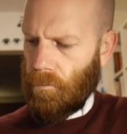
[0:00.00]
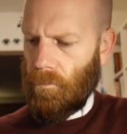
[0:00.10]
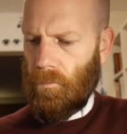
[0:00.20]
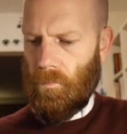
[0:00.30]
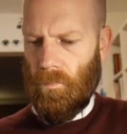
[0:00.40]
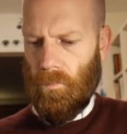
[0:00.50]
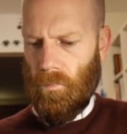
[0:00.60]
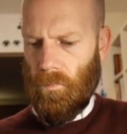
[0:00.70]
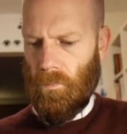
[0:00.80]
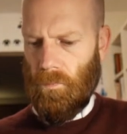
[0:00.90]

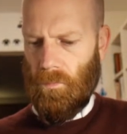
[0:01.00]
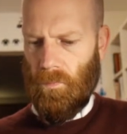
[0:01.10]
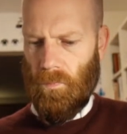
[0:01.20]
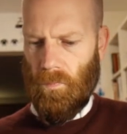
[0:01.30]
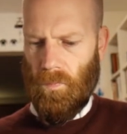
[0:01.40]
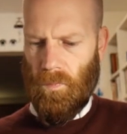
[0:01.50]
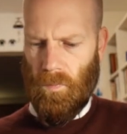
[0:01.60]
Nothing is said.